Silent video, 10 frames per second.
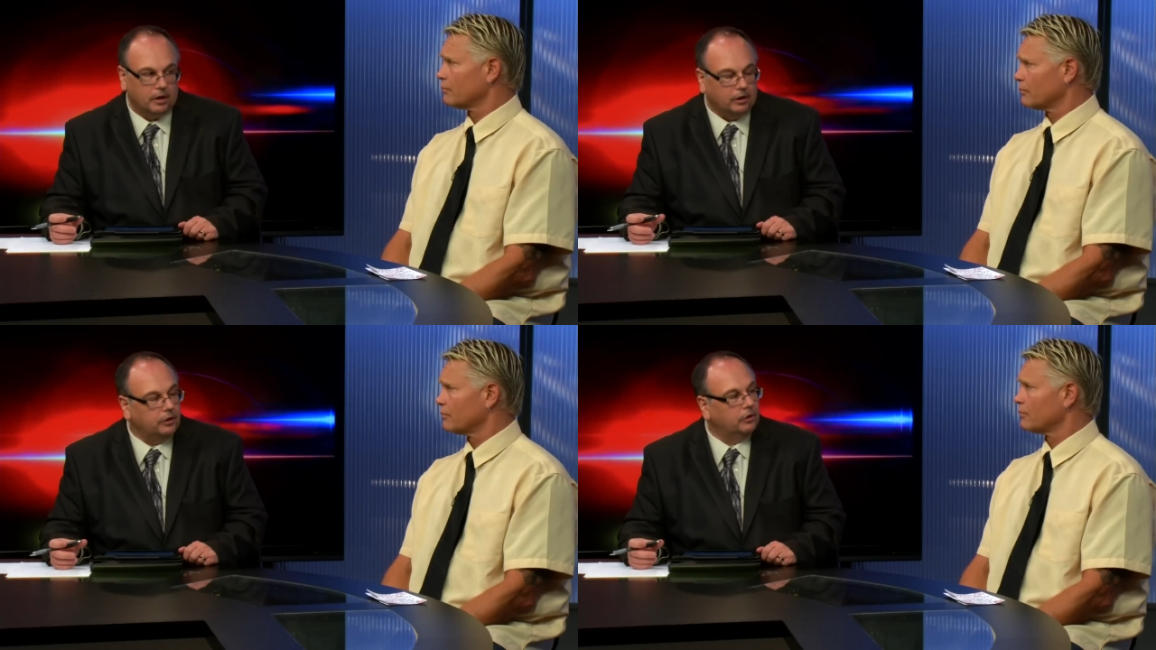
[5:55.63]

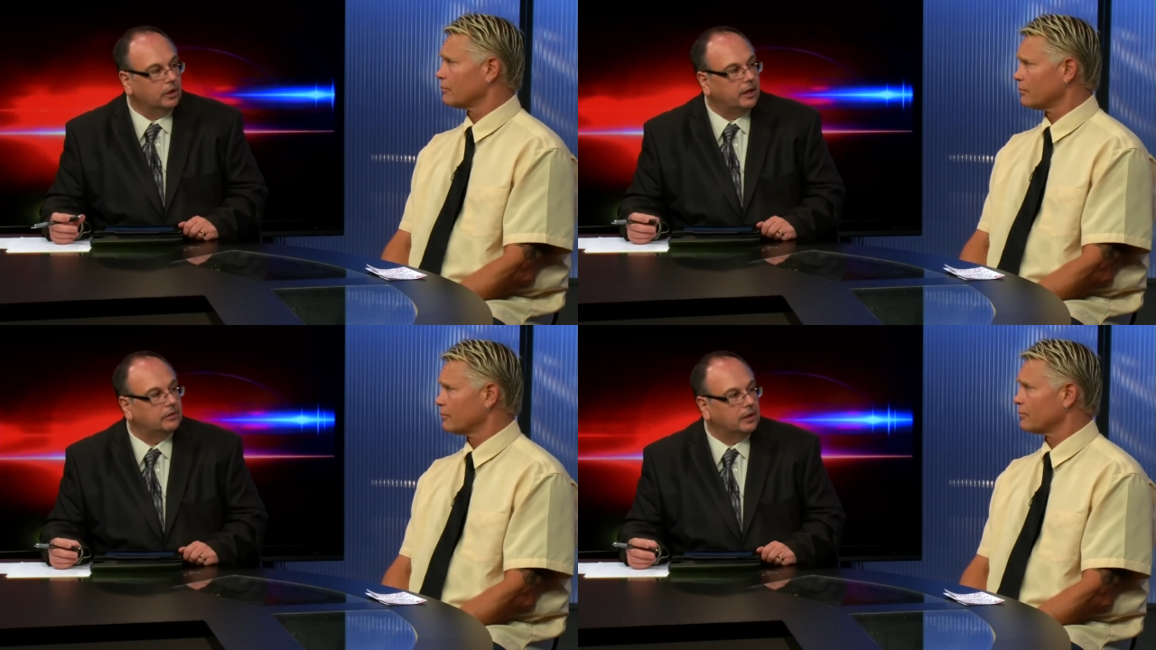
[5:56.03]
Speaker 1: you
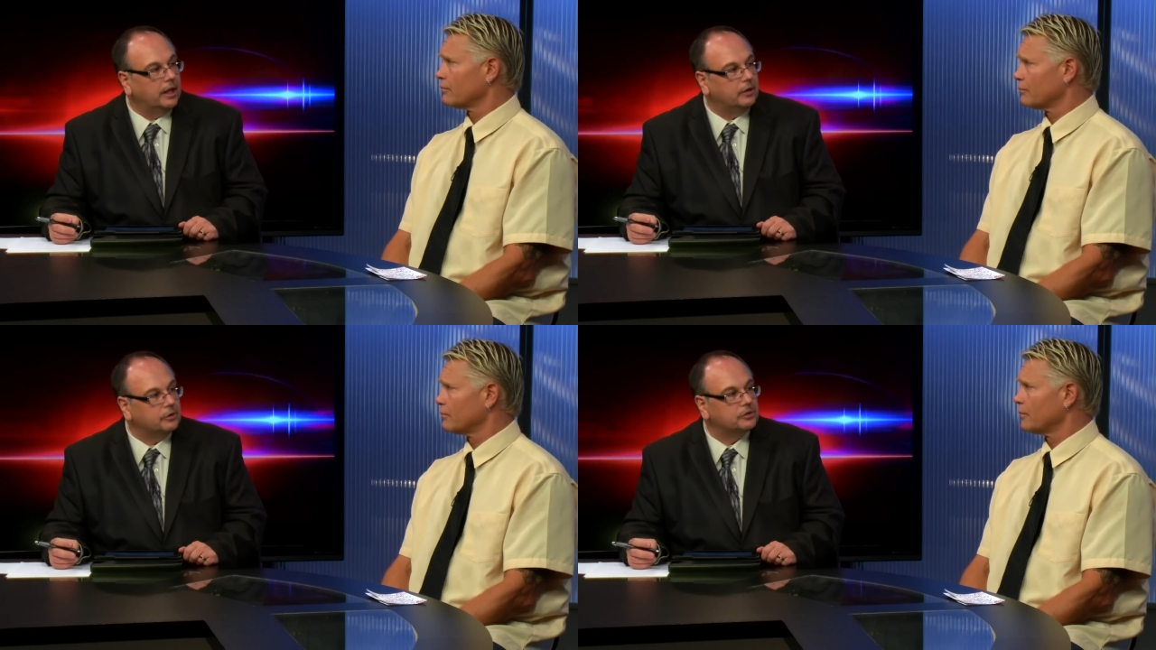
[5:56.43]
like the
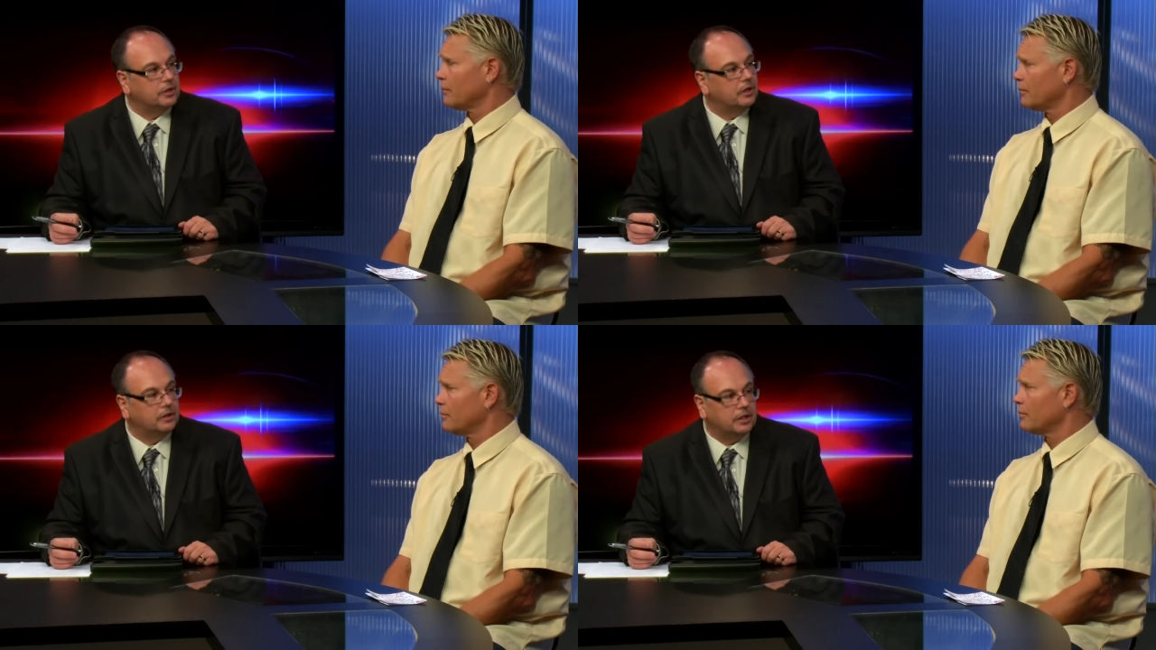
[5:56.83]
Lakers
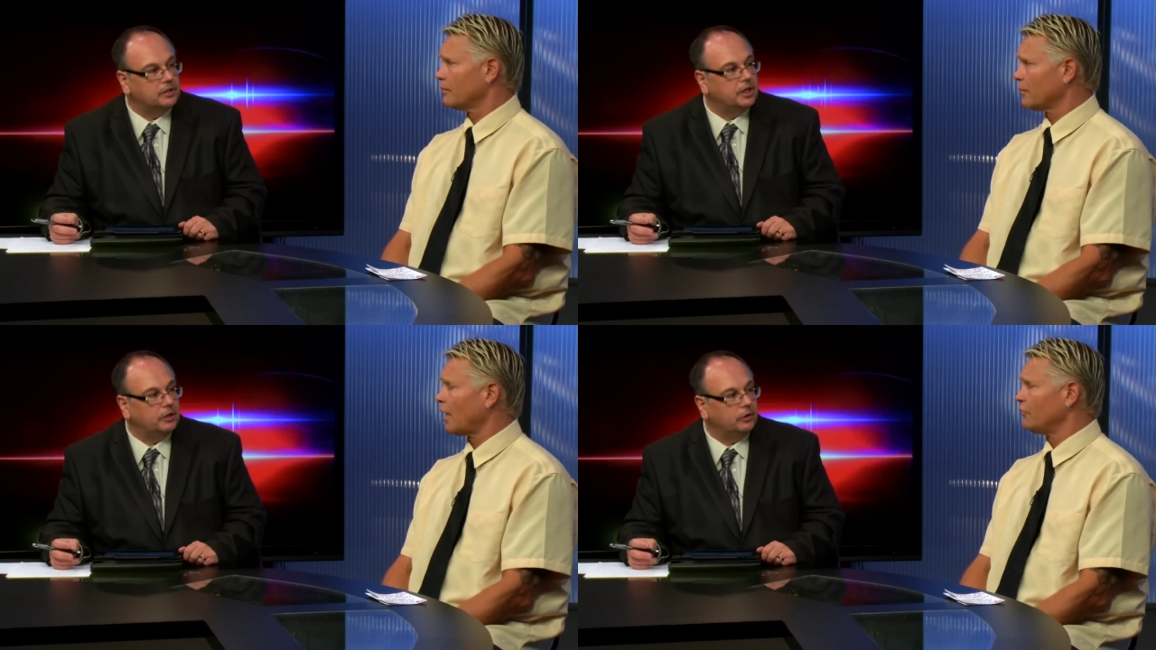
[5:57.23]
to continue